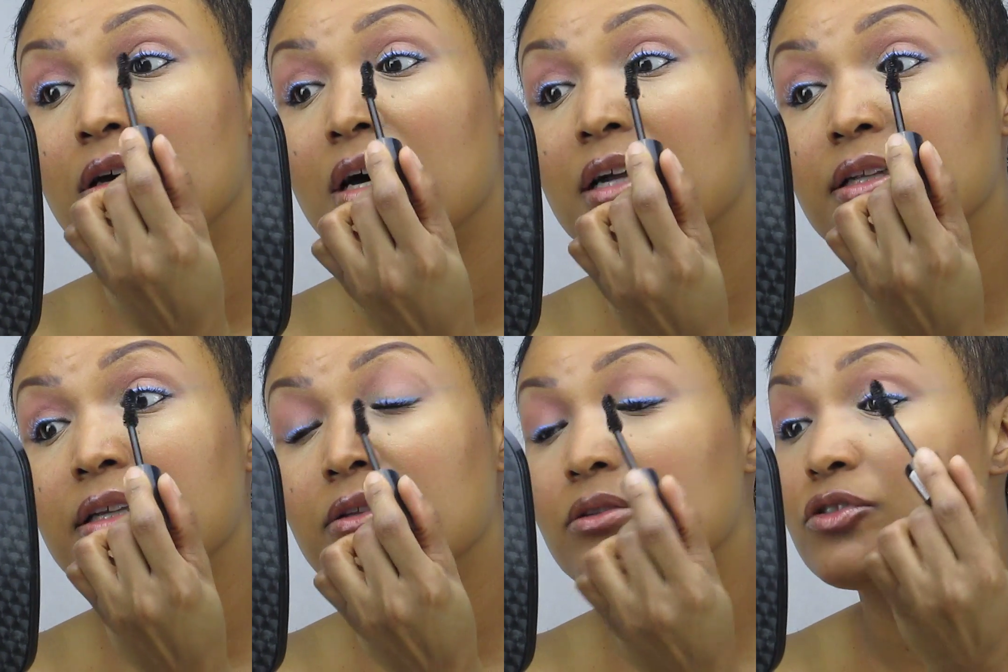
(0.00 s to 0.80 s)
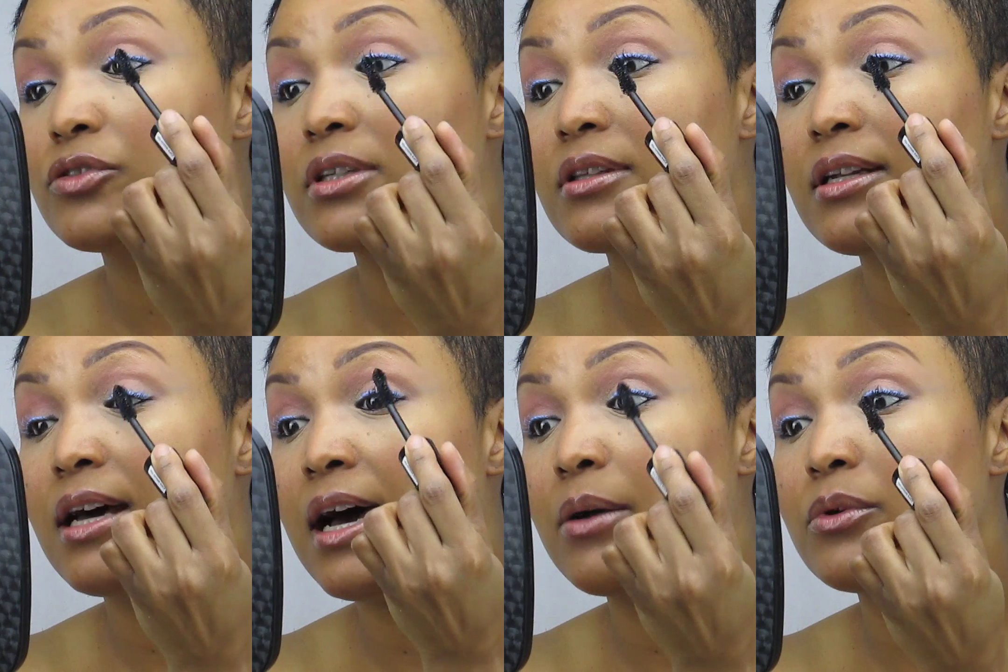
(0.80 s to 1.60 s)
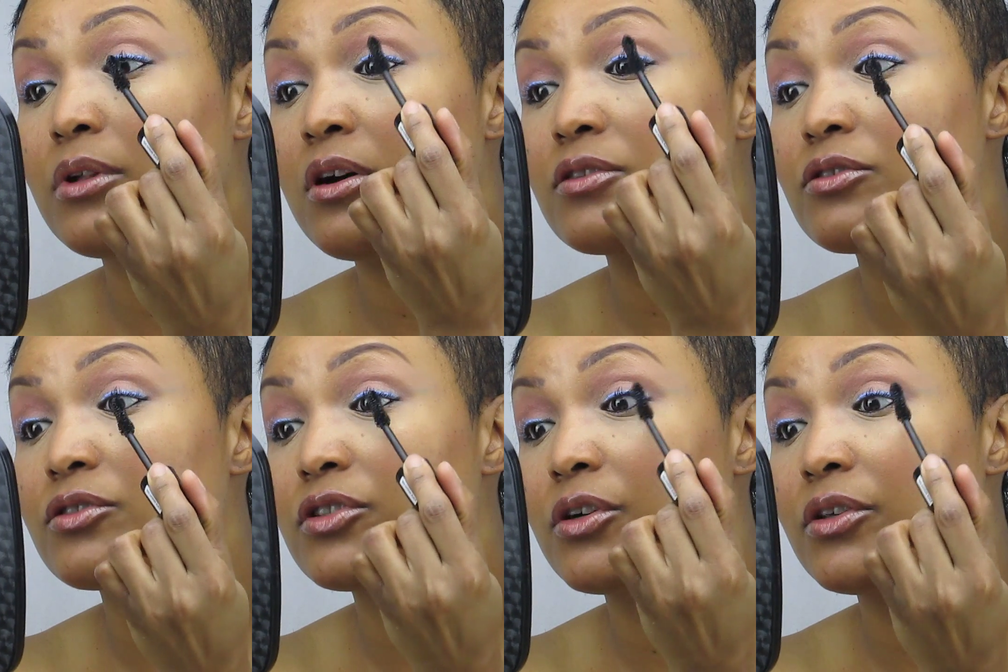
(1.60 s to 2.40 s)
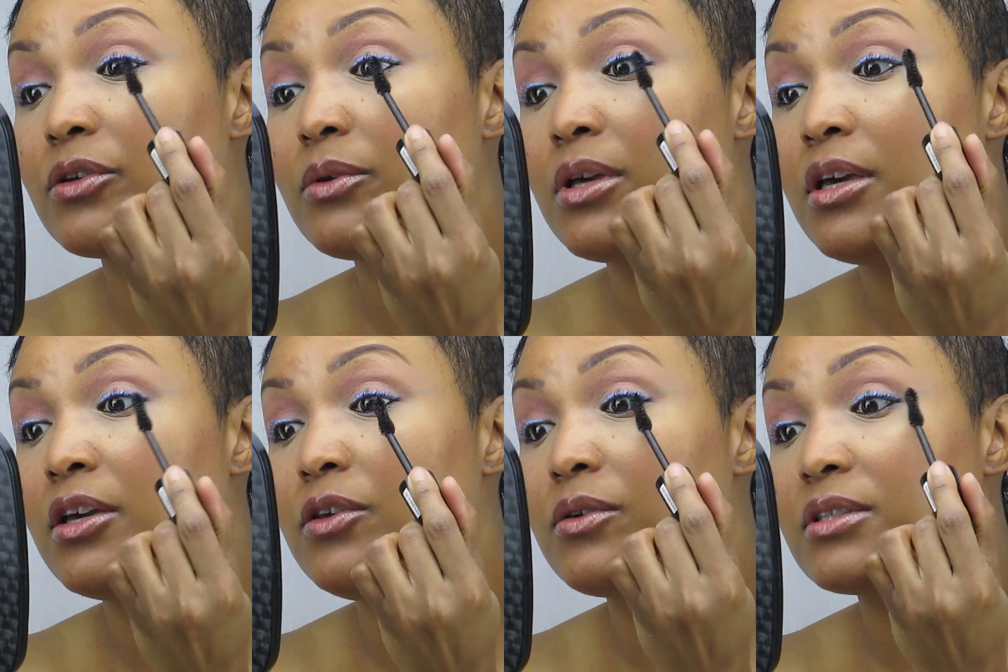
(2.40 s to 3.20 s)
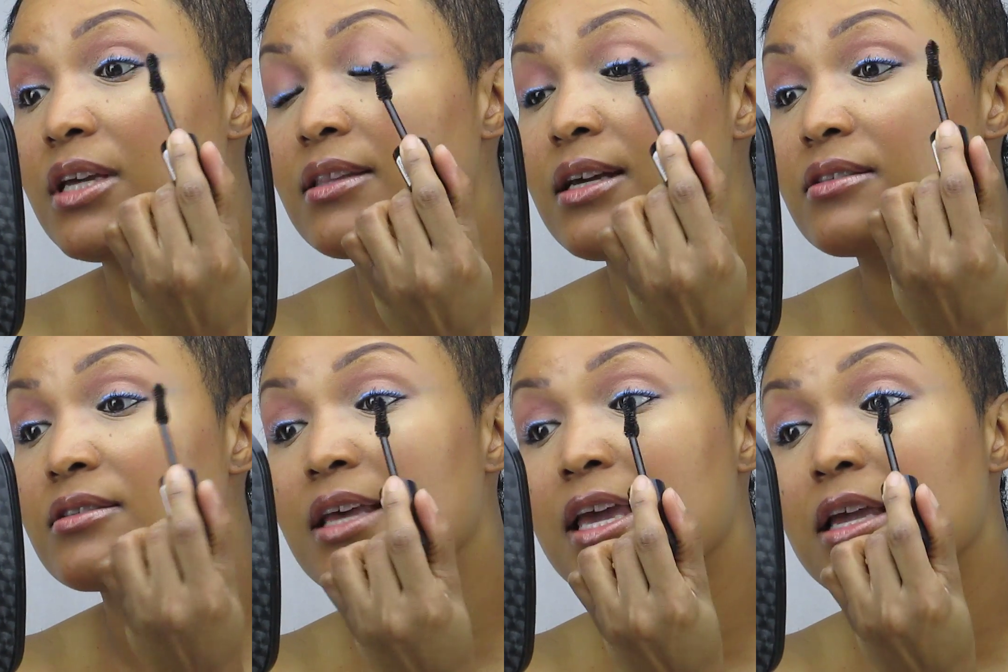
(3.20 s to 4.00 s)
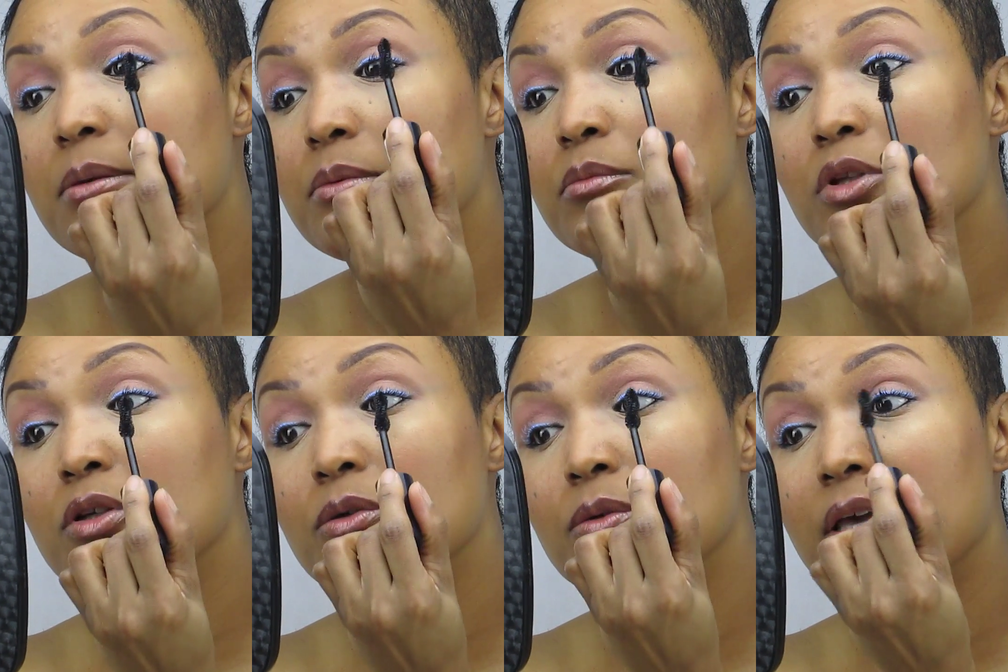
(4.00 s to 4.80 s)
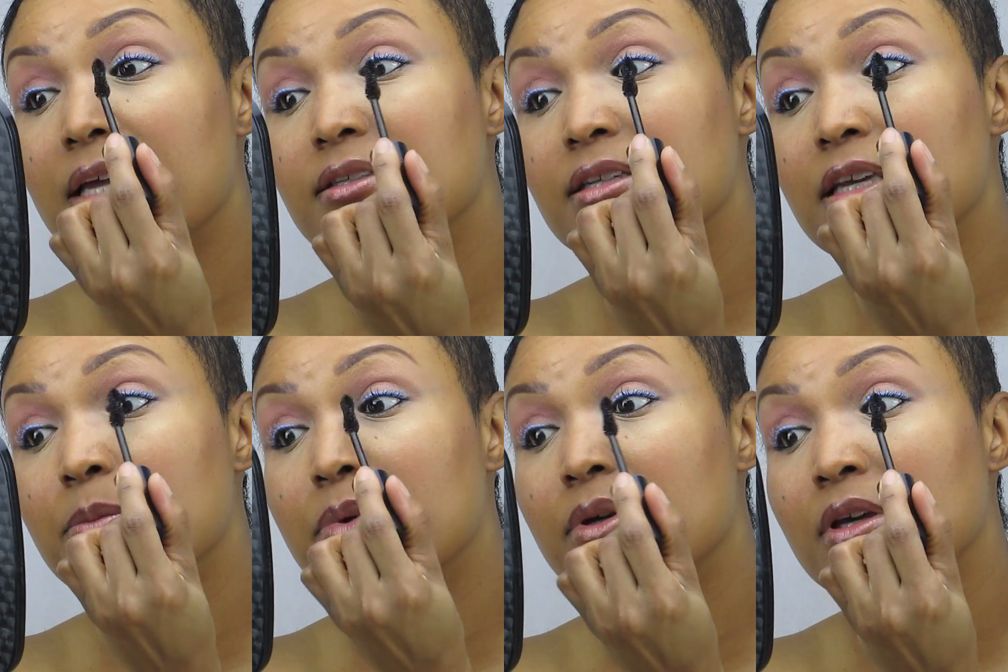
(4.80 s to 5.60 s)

A neat little trick that I will also show you, you can take that same blue and tip